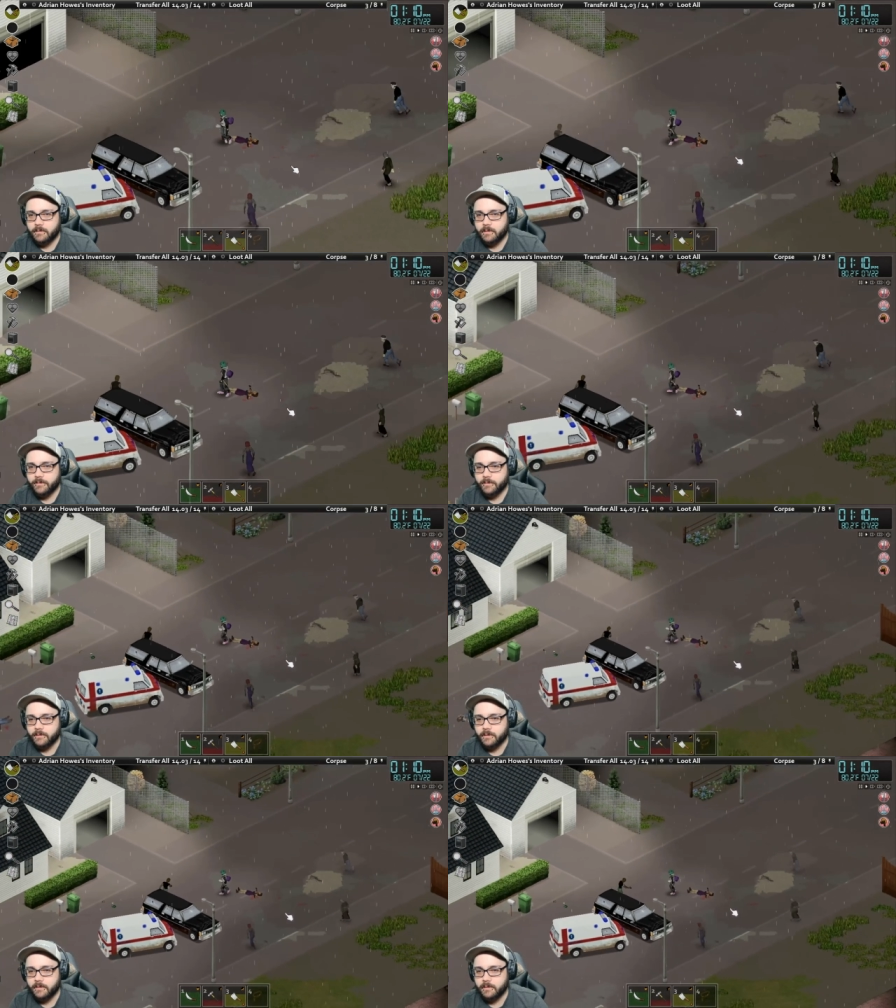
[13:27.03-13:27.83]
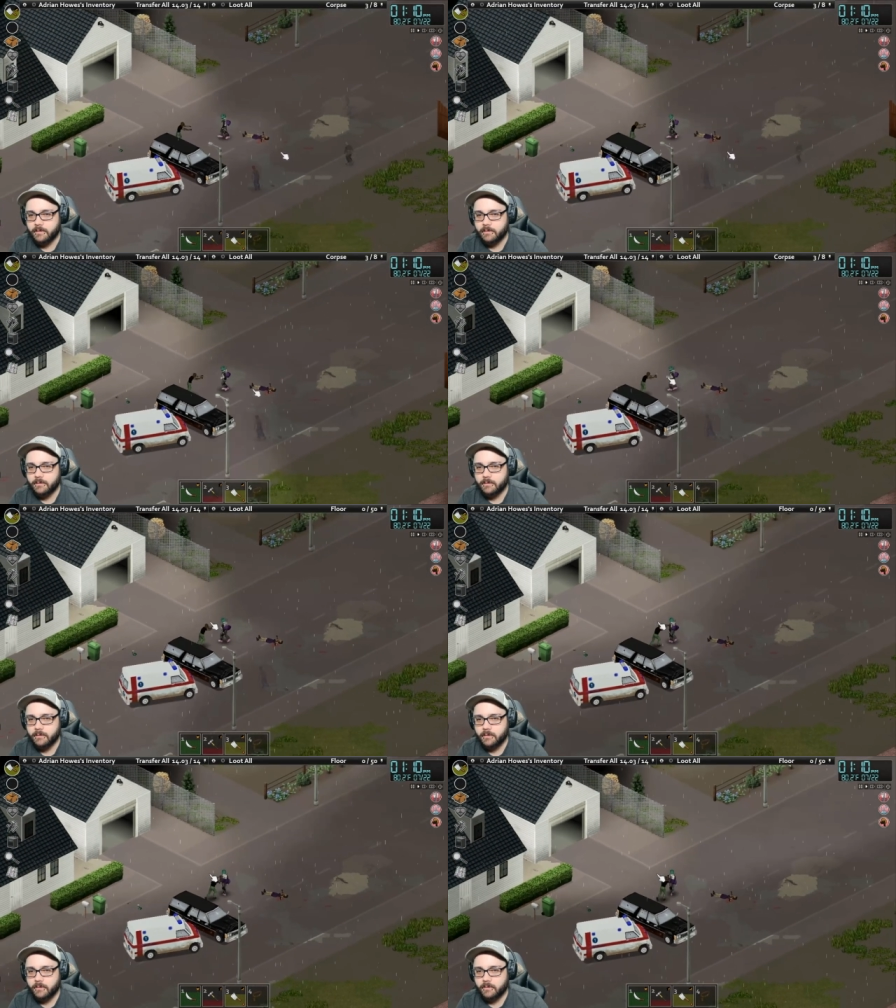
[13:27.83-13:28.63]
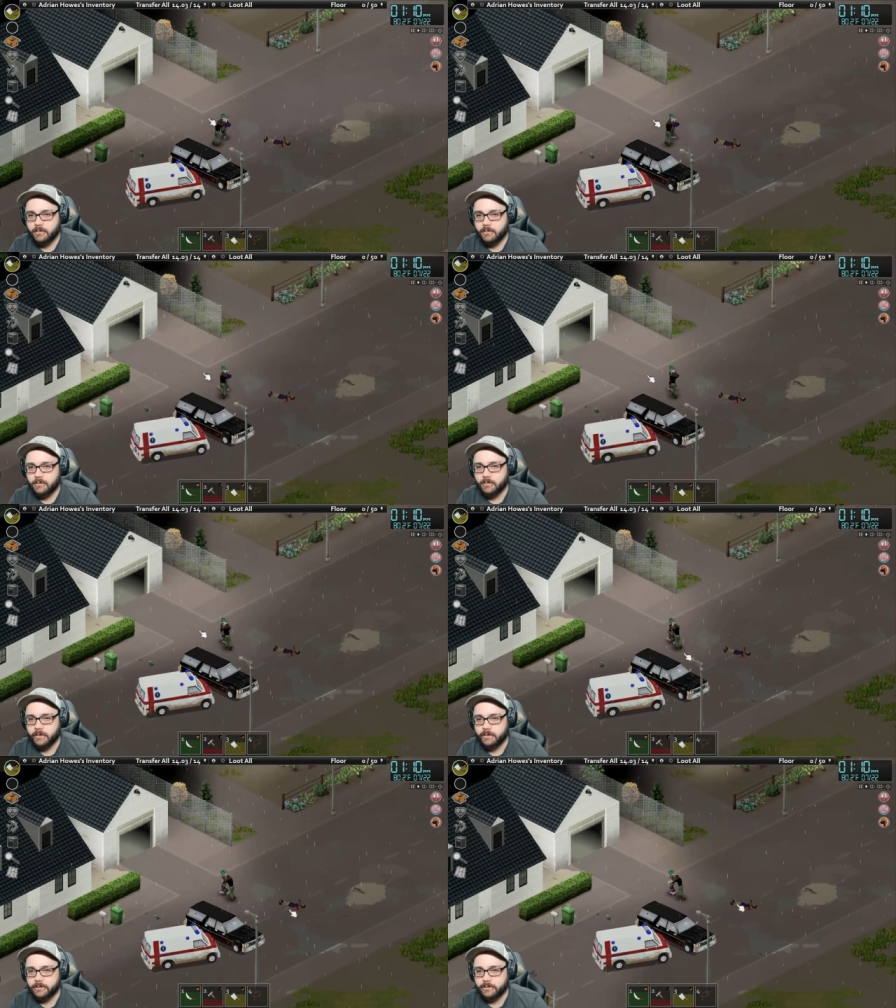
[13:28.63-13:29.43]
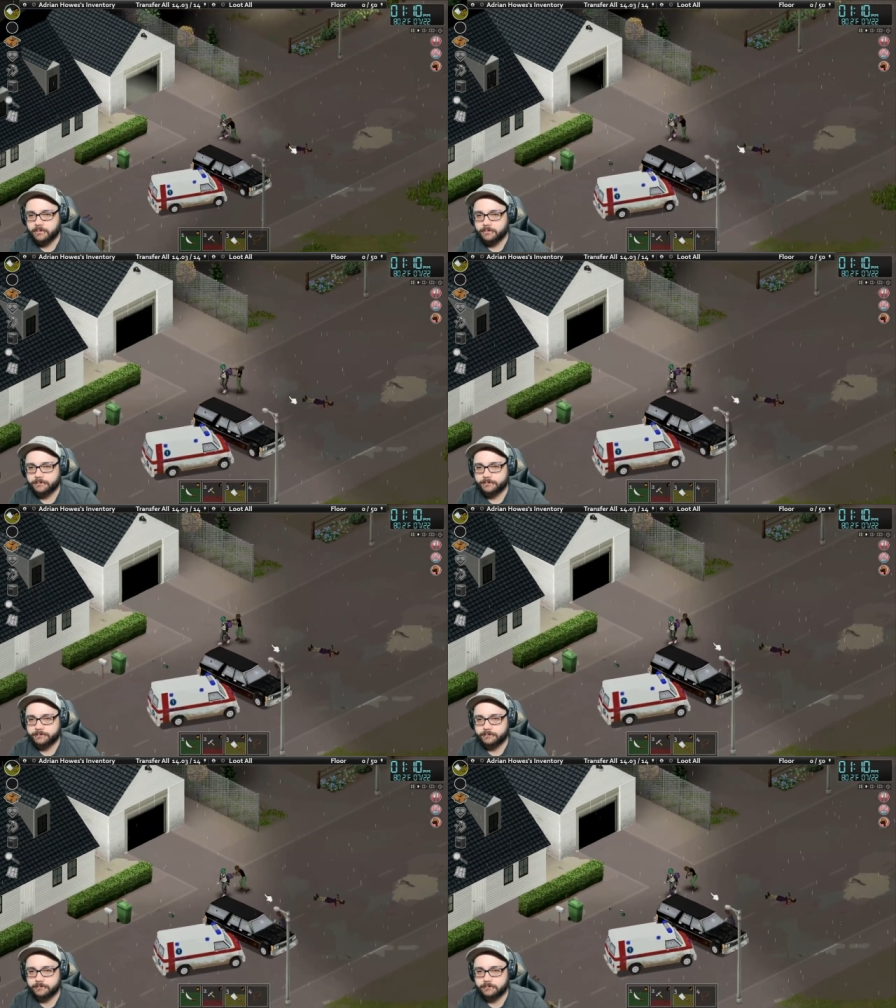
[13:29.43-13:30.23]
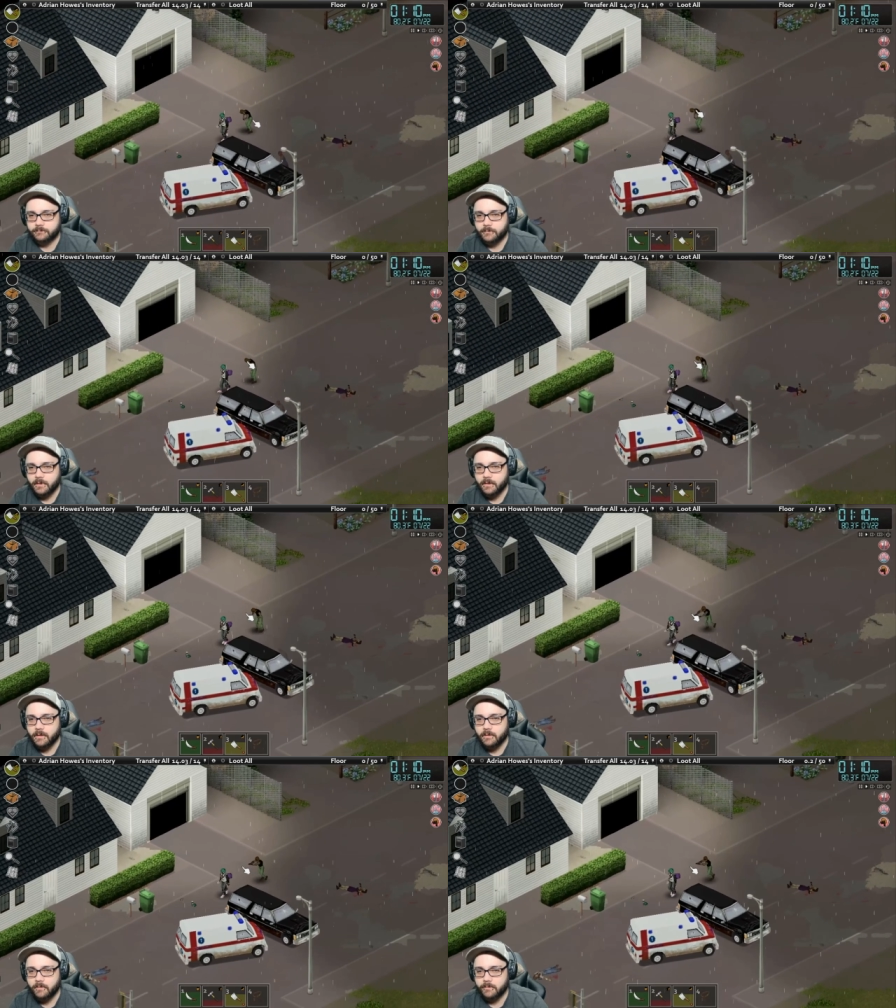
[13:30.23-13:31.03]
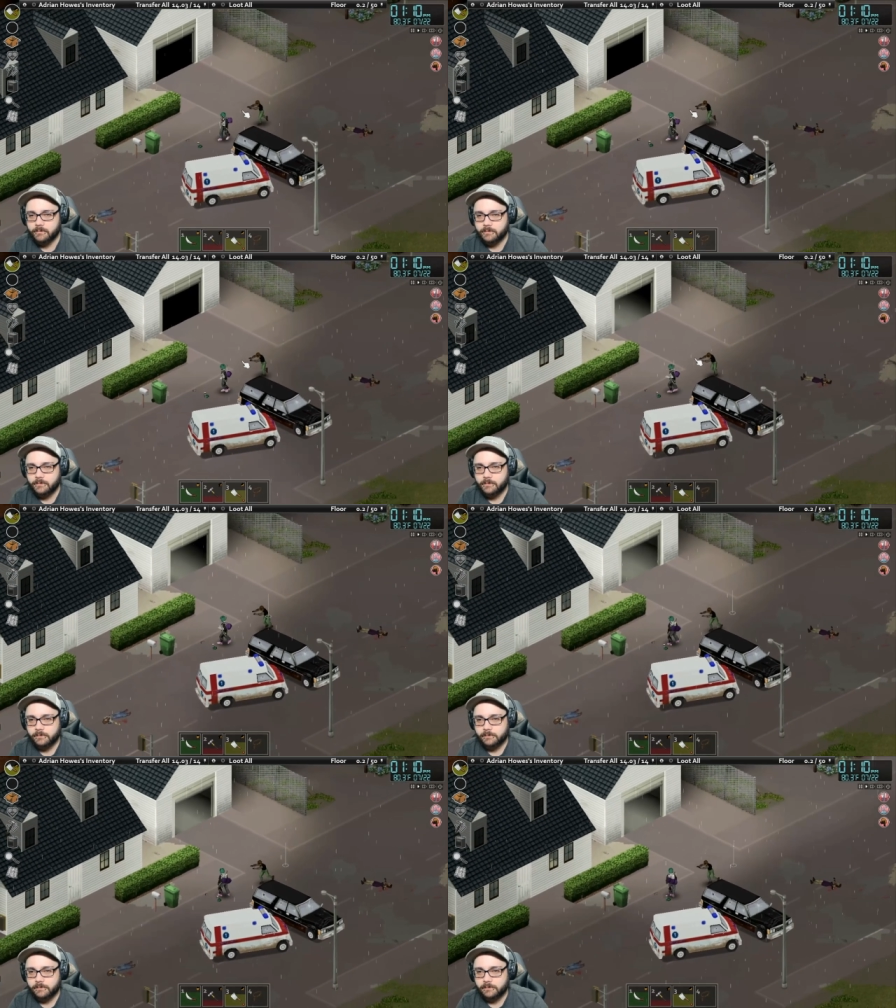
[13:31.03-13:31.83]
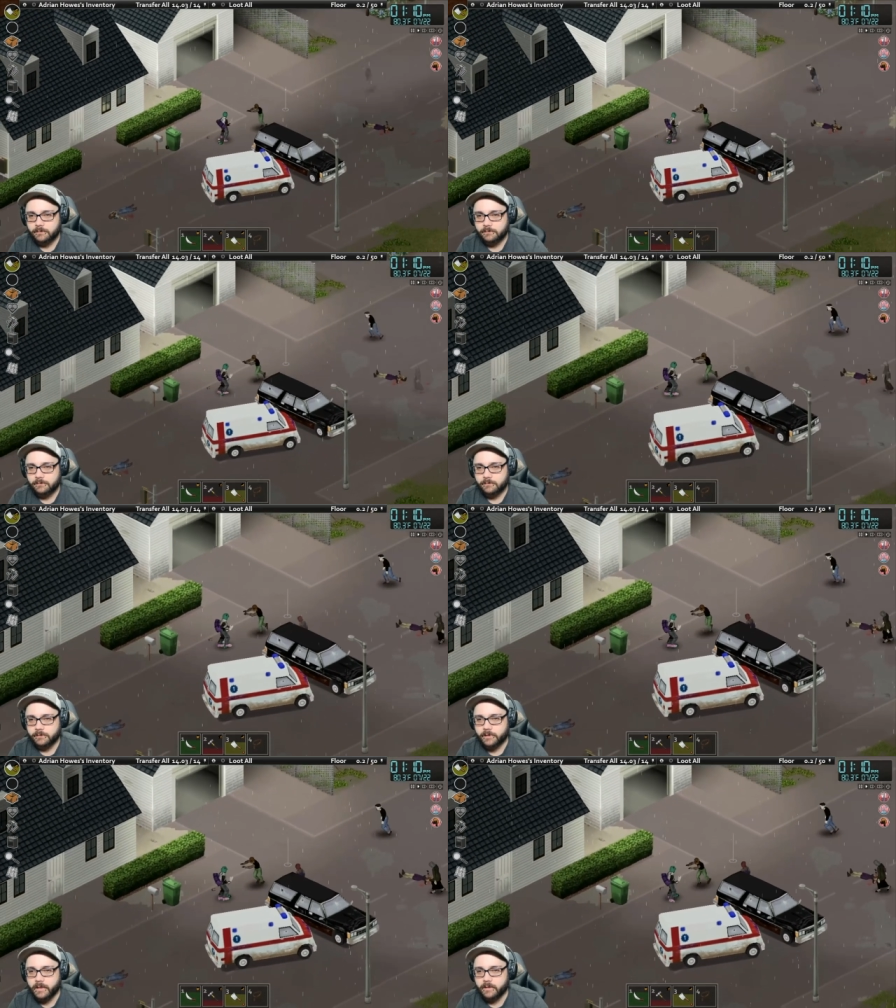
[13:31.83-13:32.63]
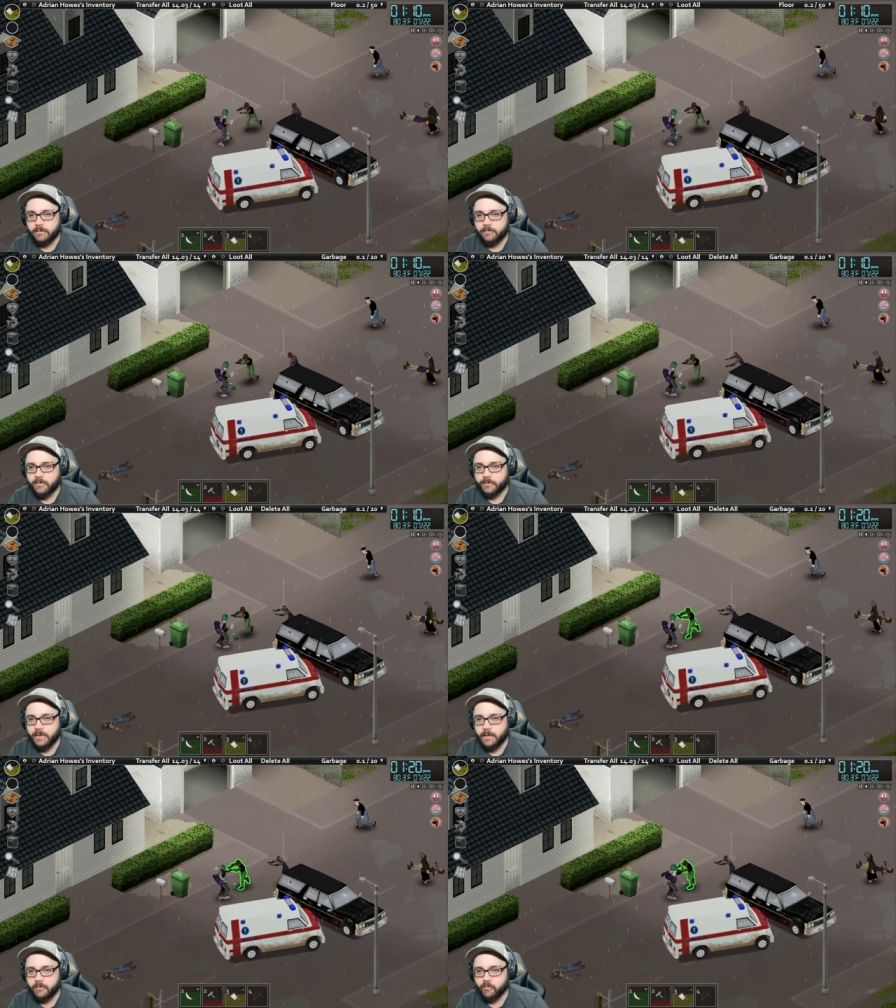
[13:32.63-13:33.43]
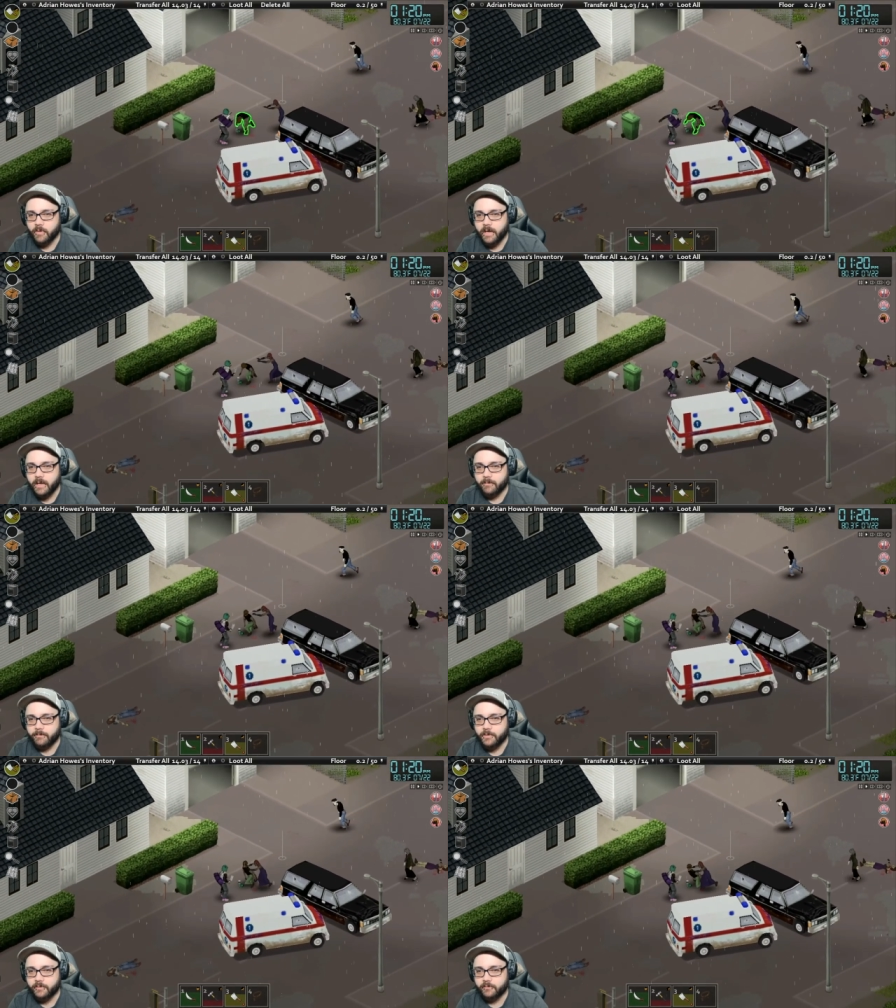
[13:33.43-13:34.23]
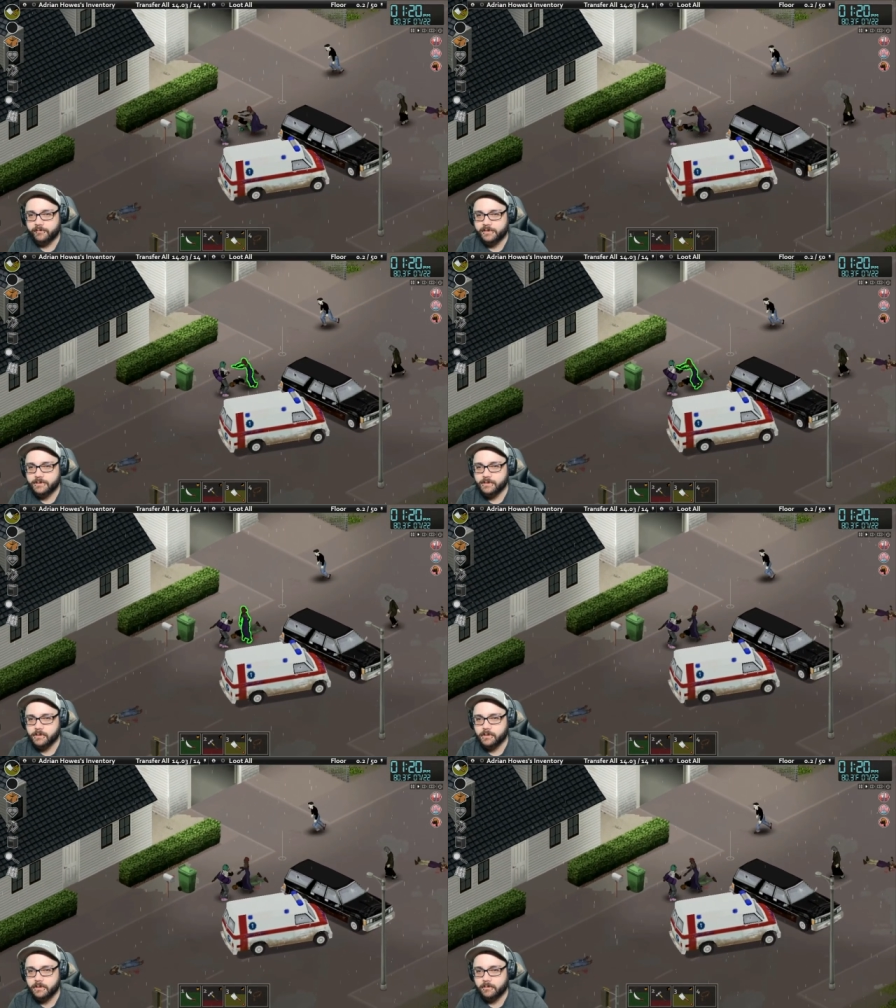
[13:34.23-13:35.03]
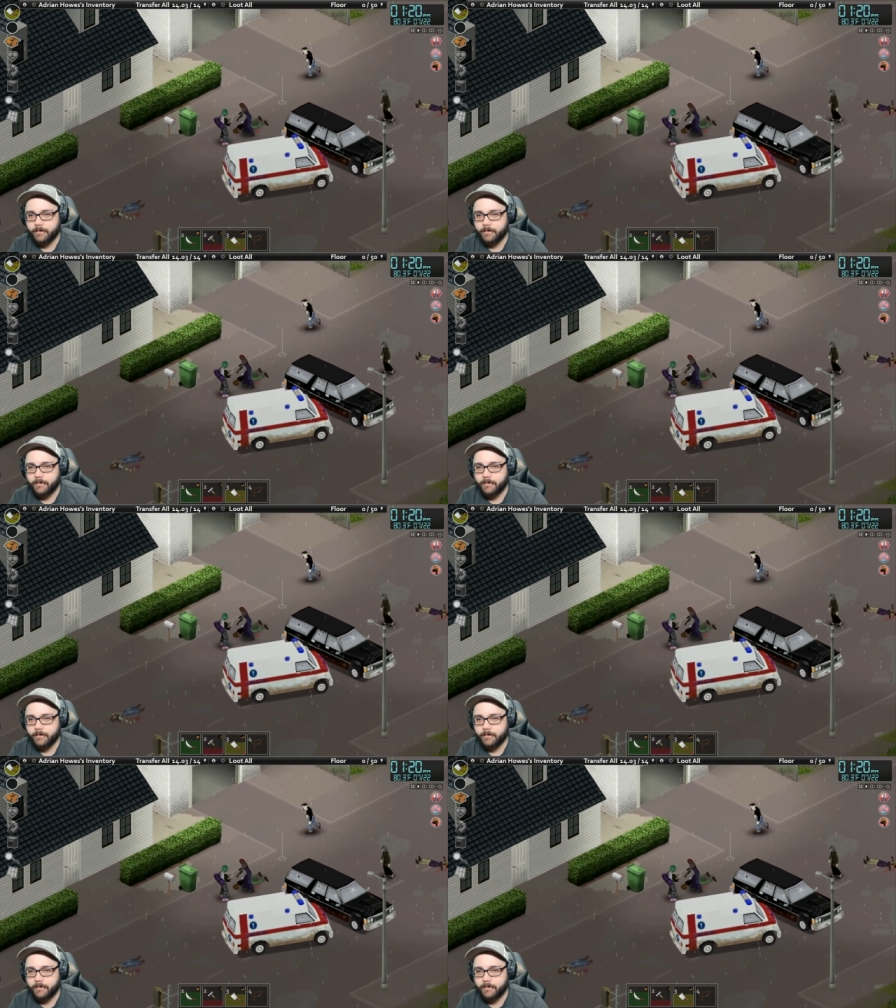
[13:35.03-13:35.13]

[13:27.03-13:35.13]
Nothing there. Oh, hello. No. You're not getting me with that grab move, sir.